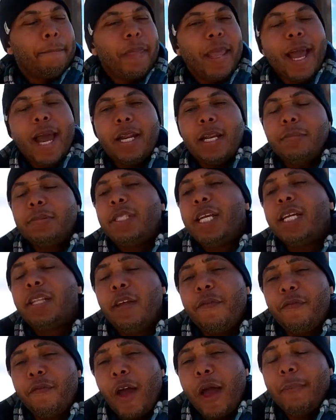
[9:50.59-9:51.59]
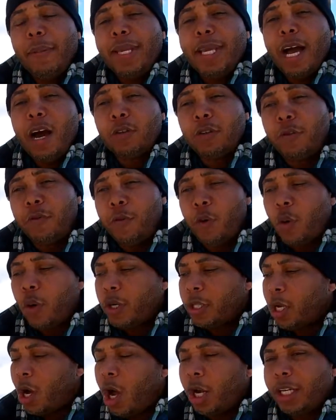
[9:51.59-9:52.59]
And I'm taking the family out for
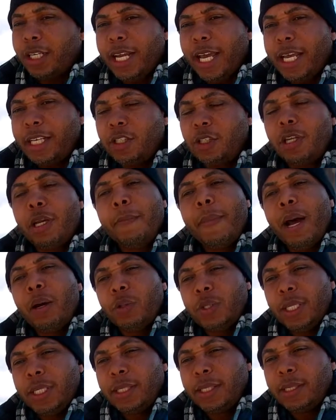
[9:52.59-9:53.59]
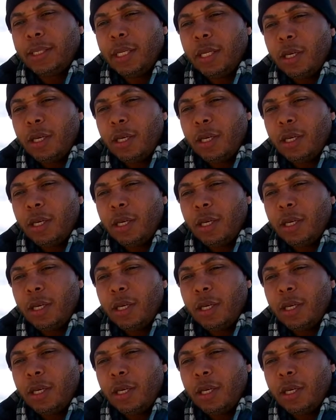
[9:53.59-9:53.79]
the holidays to the mountains